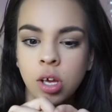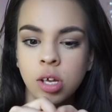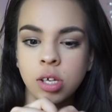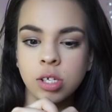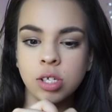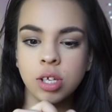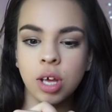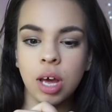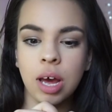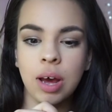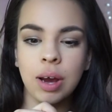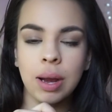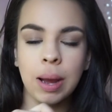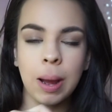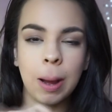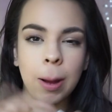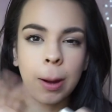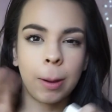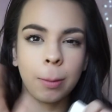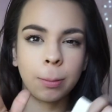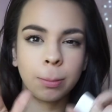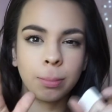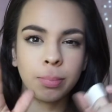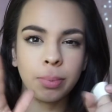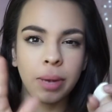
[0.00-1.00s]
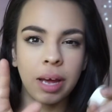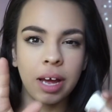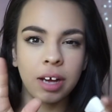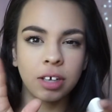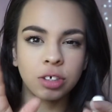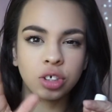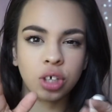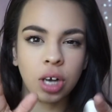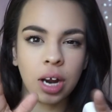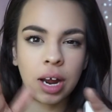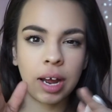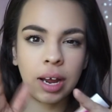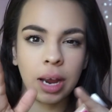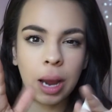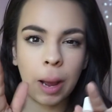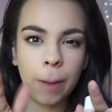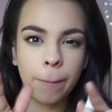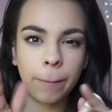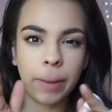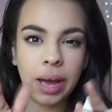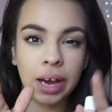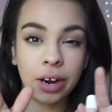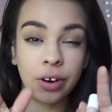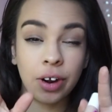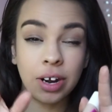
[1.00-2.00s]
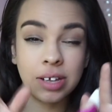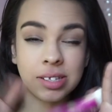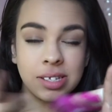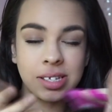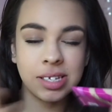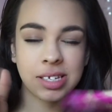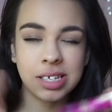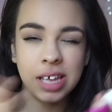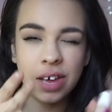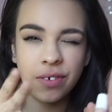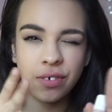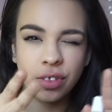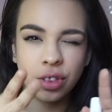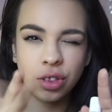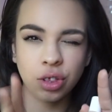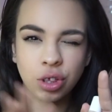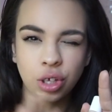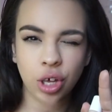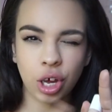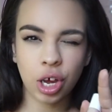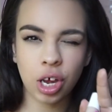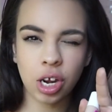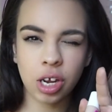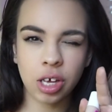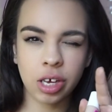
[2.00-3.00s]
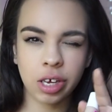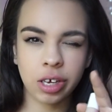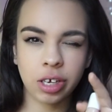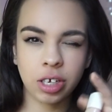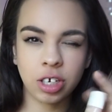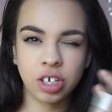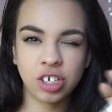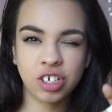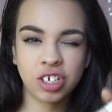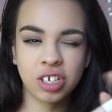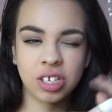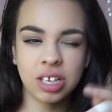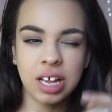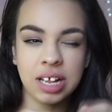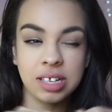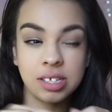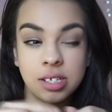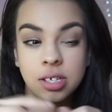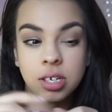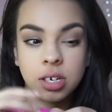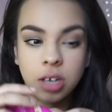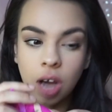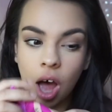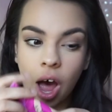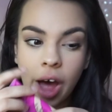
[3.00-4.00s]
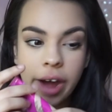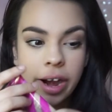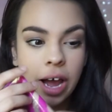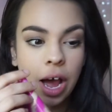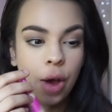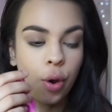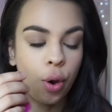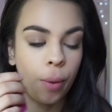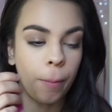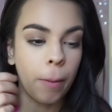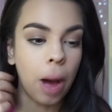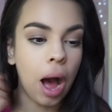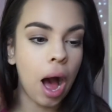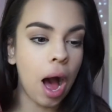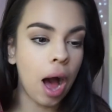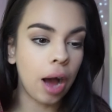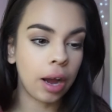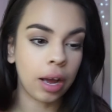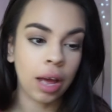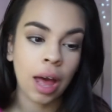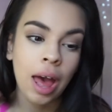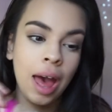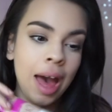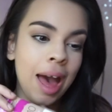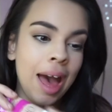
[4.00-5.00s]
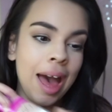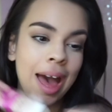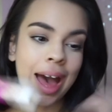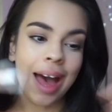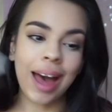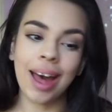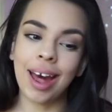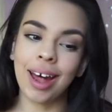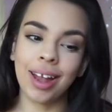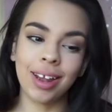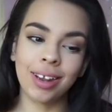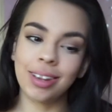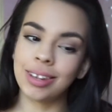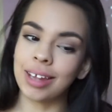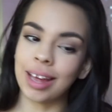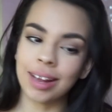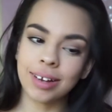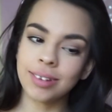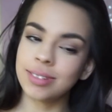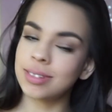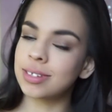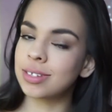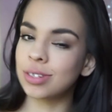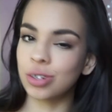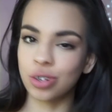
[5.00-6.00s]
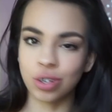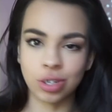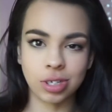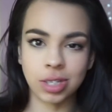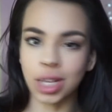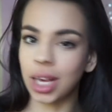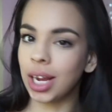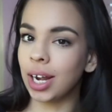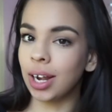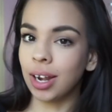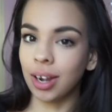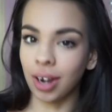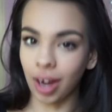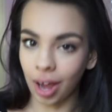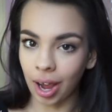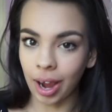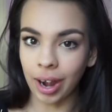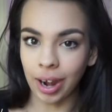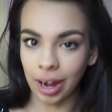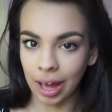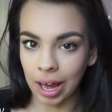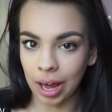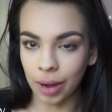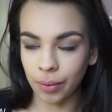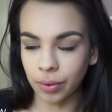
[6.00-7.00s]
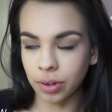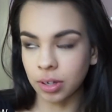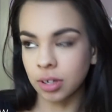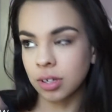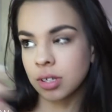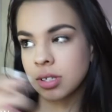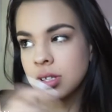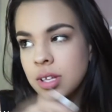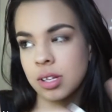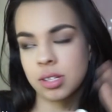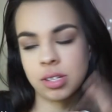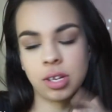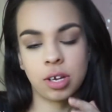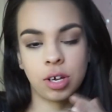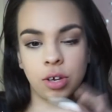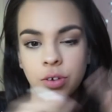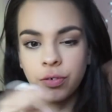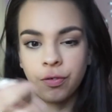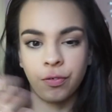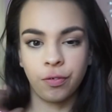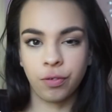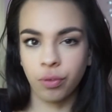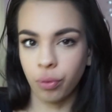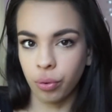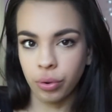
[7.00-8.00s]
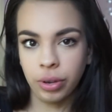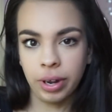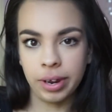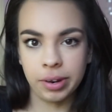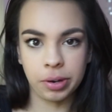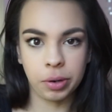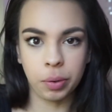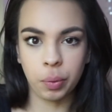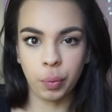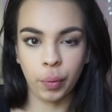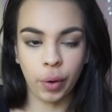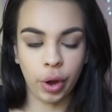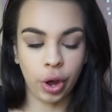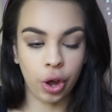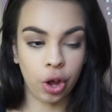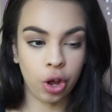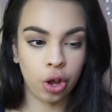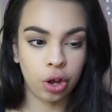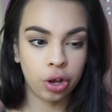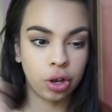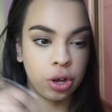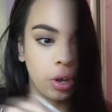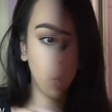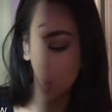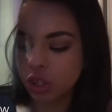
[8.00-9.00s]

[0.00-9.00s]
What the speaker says: So I'll try and come back around 7:30ish, and that's the 9-hour mark. And that's seriously 9 hours, that's like a full day at work.